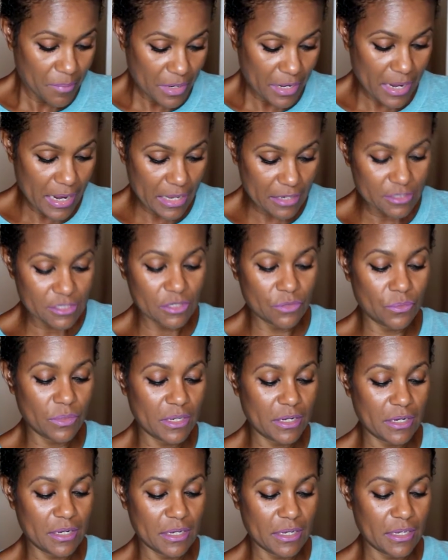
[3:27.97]
But I actually
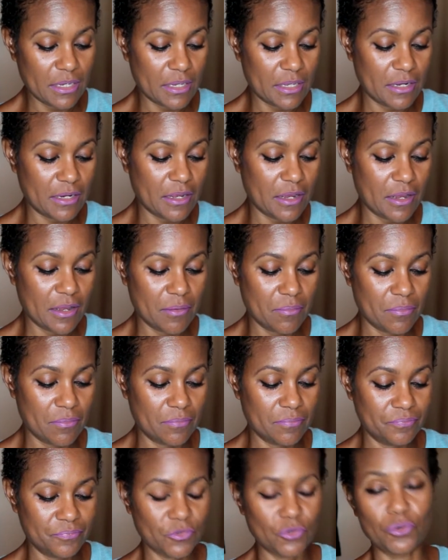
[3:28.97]
went in
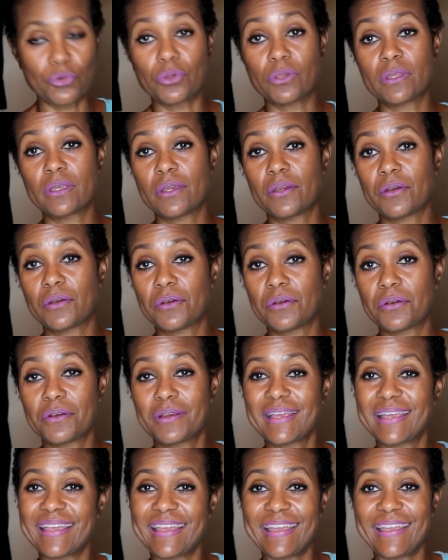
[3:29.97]

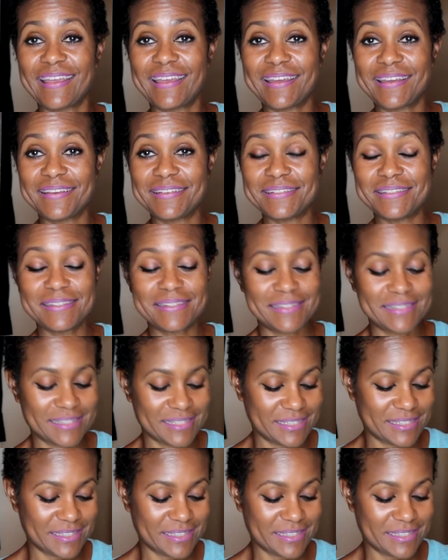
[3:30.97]
earlier, and